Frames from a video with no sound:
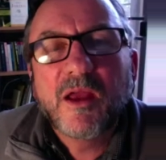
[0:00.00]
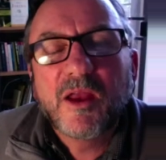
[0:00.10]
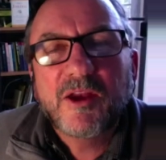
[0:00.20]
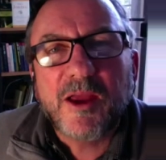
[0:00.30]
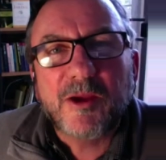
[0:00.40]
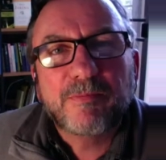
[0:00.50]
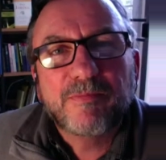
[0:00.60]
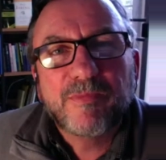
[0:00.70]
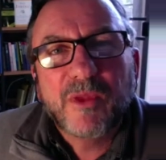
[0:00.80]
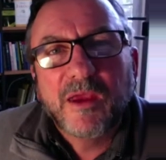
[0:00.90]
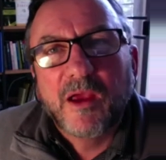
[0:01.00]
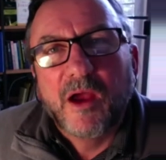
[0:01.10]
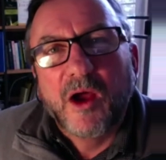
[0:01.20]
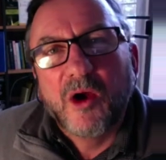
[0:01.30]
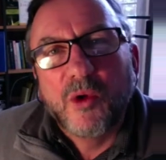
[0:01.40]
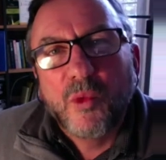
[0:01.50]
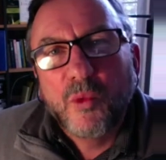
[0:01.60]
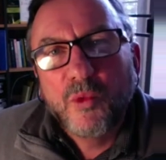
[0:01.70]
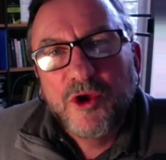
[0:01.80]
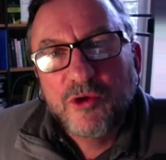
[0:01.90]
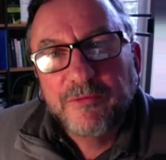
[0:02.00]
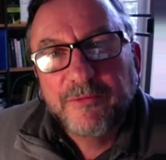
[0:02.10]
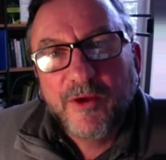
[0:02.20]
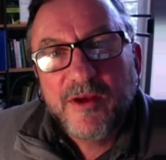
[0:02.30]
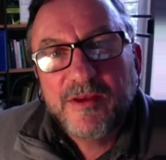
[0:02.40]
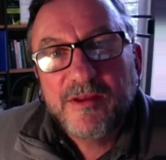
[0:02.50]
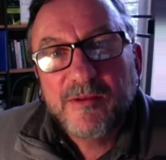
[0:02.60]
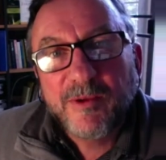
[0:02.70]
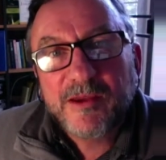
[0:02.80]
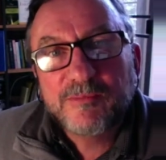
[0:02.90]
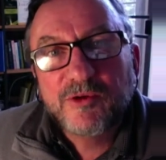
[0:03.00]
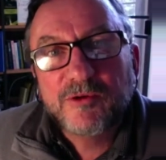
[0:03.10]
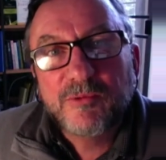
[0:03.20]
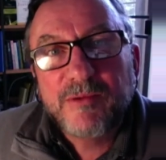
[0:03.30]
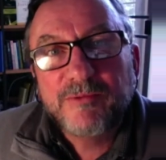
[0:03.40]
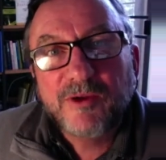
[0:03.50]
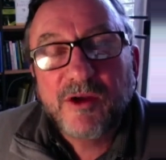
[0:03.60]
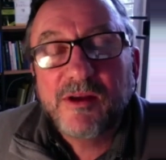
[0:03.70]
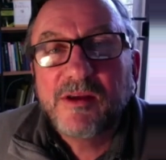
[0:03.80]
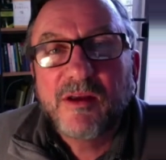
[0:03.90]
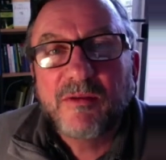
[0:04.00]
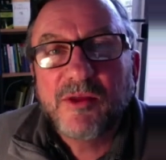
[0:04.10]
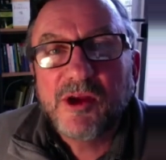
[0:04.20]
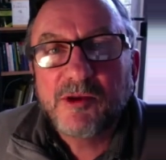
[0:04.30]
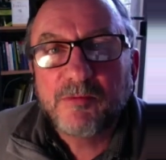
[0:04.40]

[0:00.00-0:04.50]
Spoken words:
Now, you'll find in the Blackboard website that